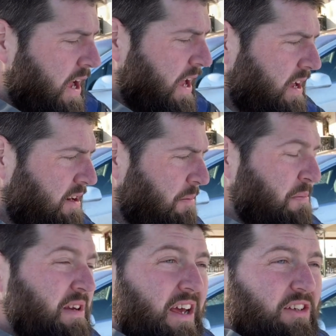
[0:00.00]
And
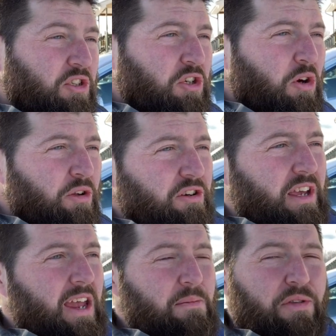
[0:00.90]
Midnight Solar
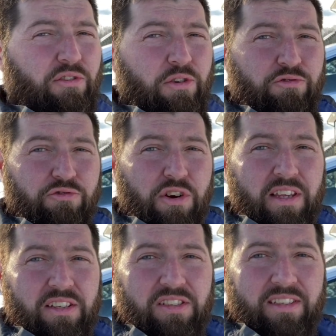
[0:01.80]
came through,
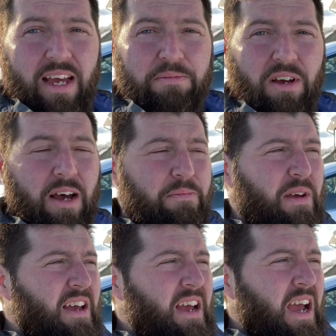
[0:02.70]
really stepped up,
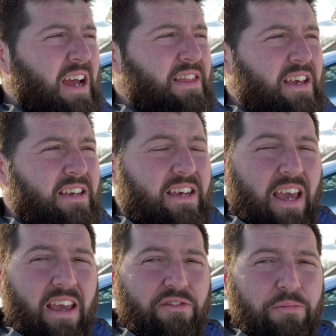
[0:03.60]
and they
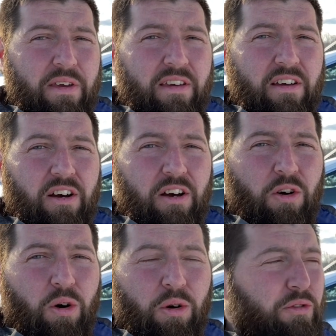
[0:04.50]
gave me a
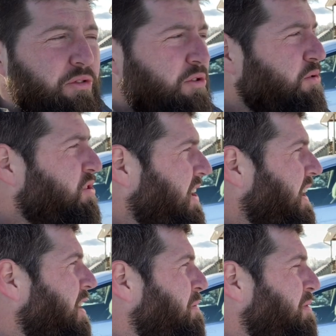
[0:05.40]
whole new
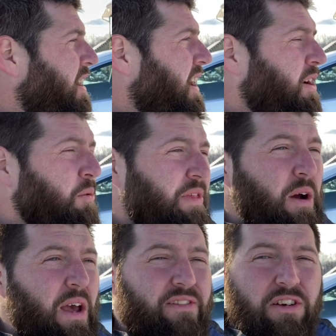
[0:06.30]
setup uh,
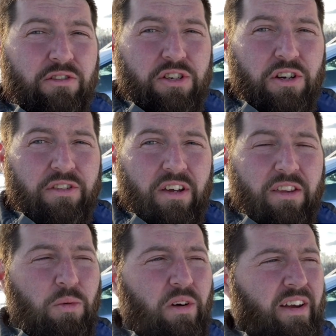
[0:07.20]
without having to return the
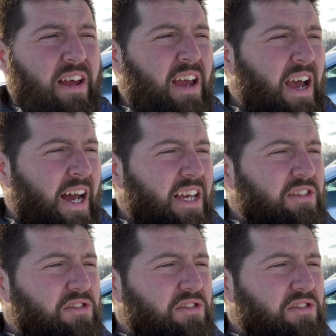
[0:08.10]
other one. I guess